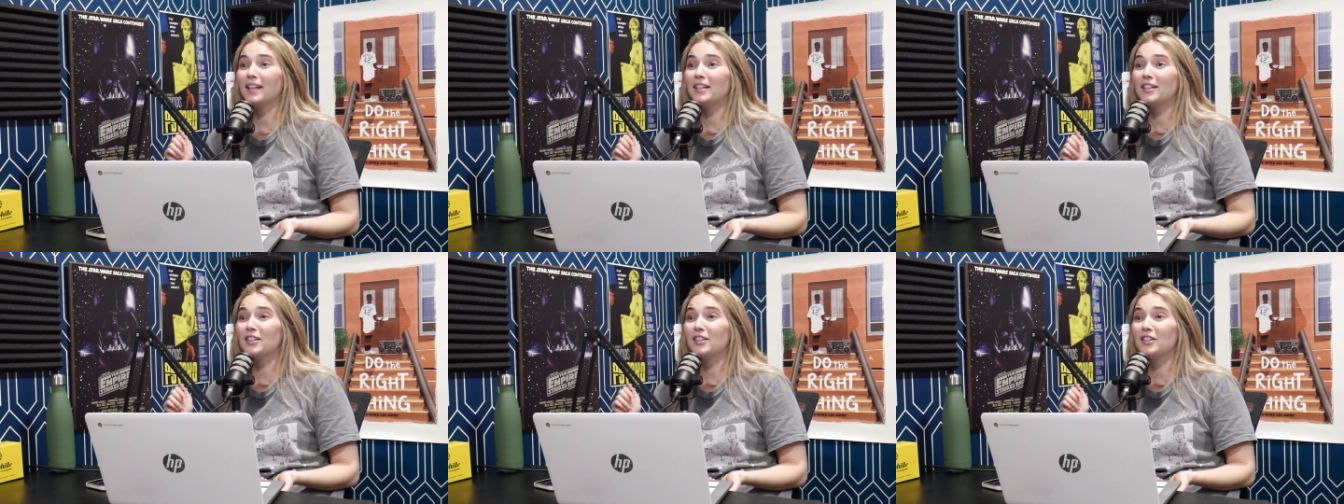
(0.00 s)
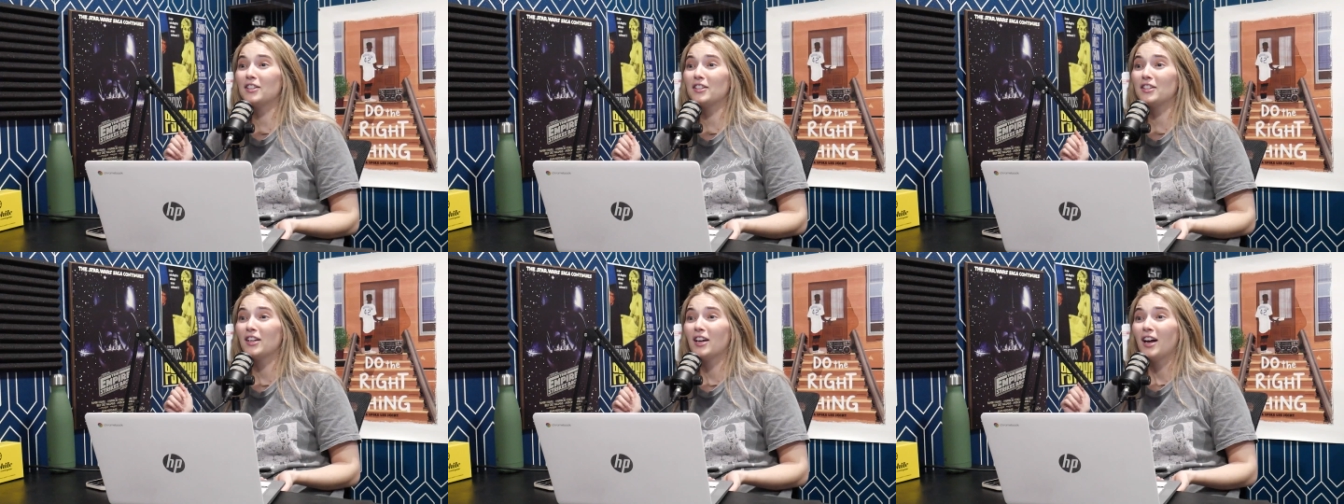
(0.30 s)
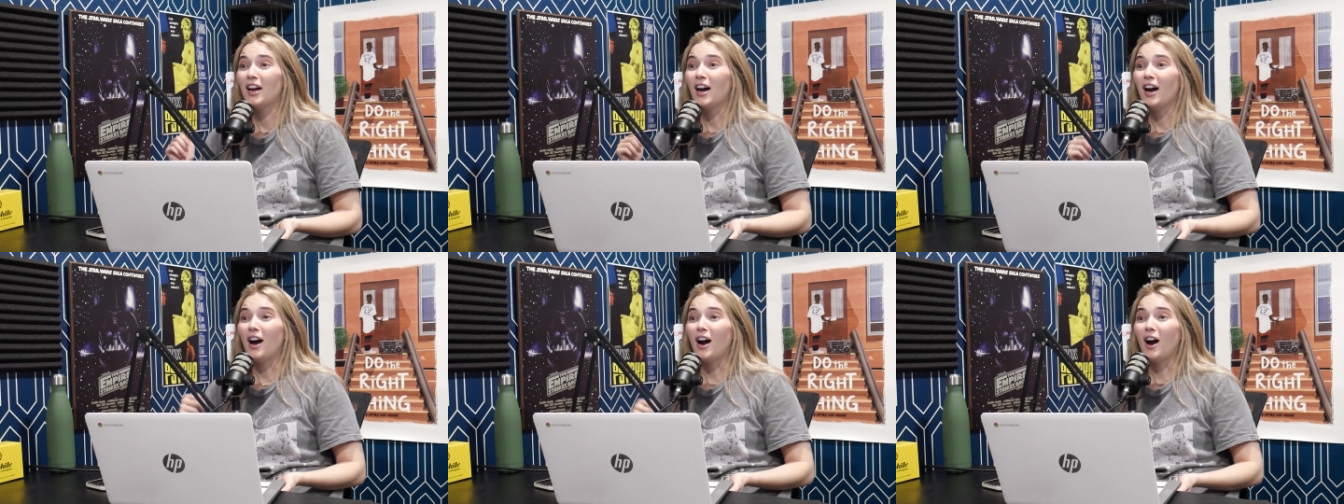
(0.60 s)
This is a
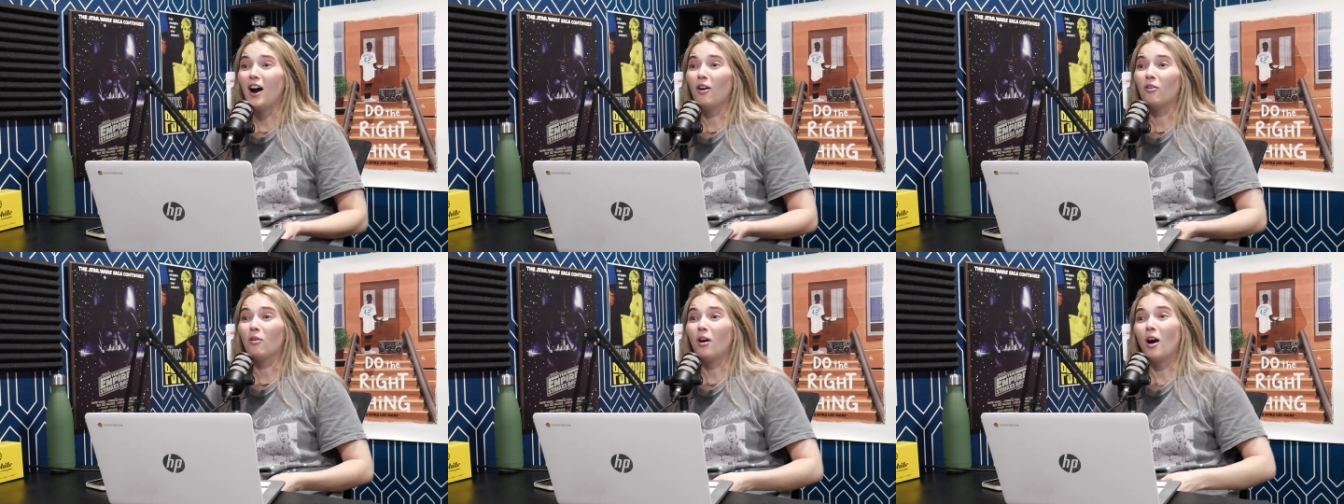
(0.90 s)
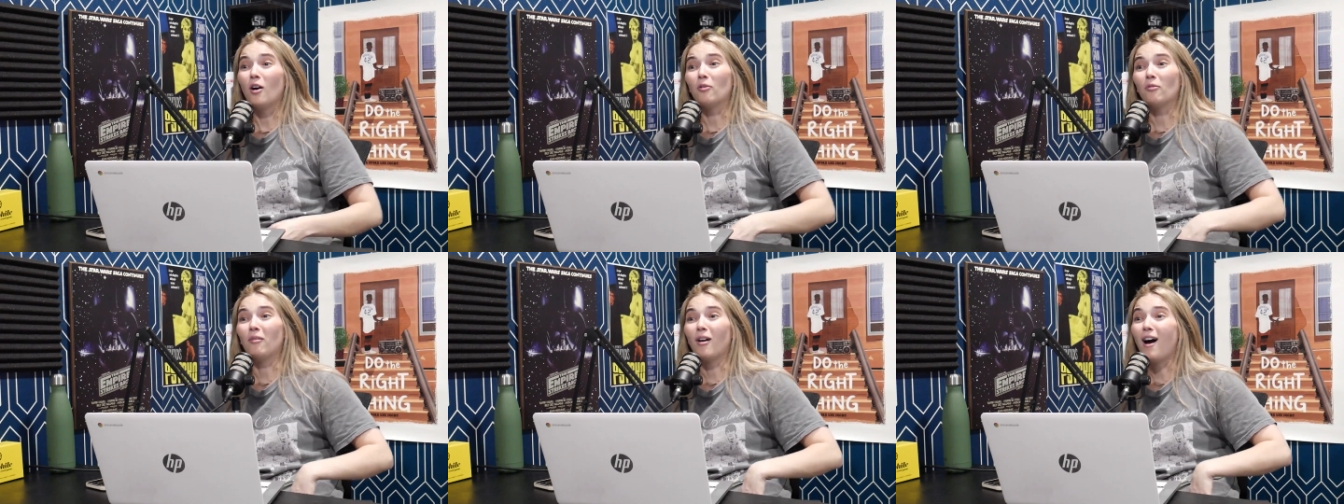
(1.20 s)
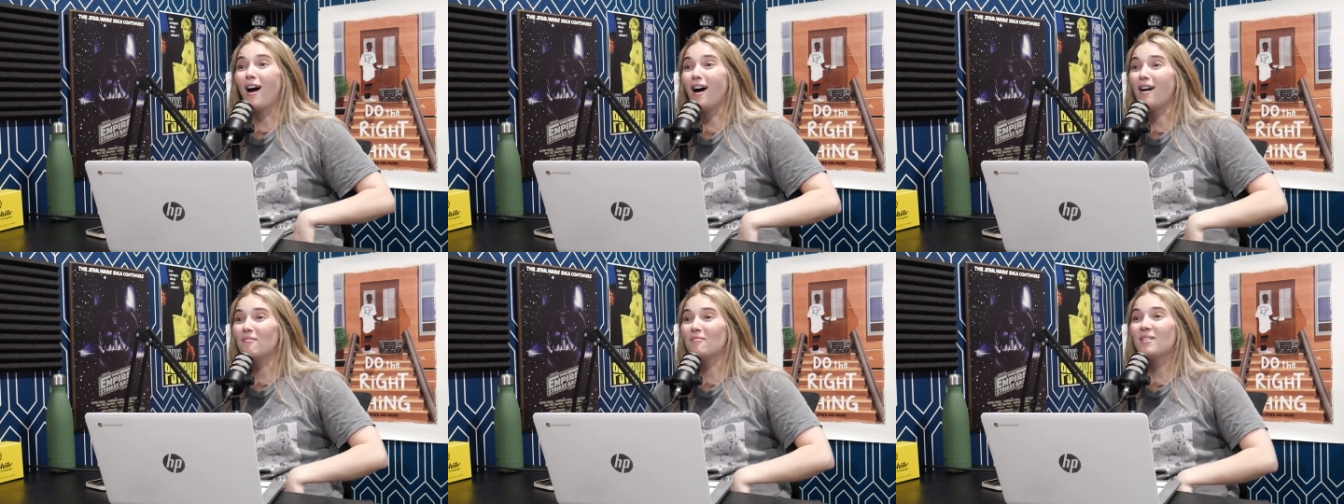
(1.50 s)
rom-com, but that's a
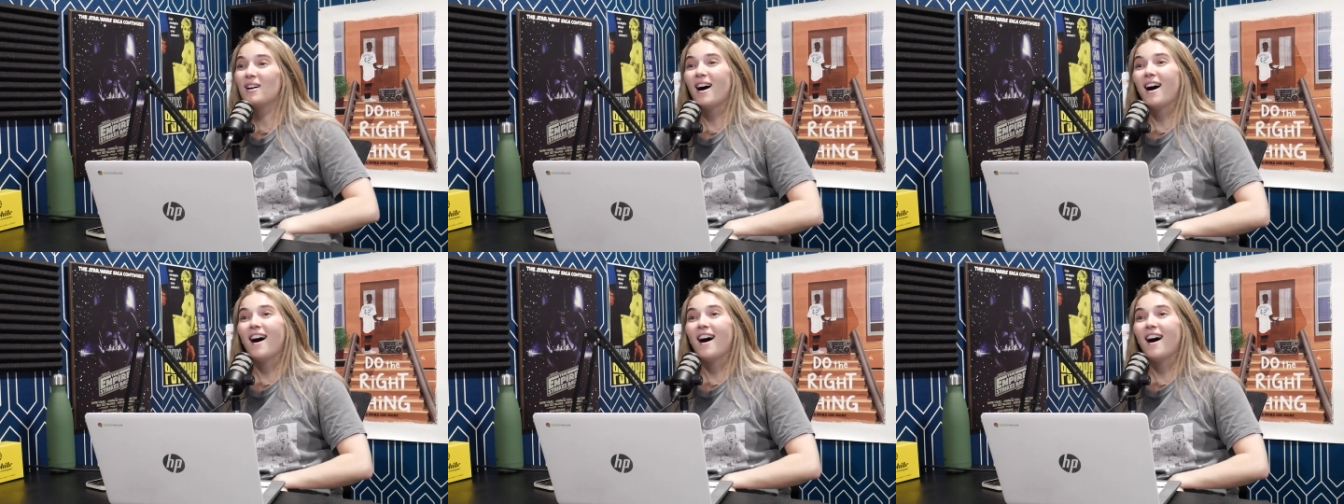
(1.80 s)
rom-com.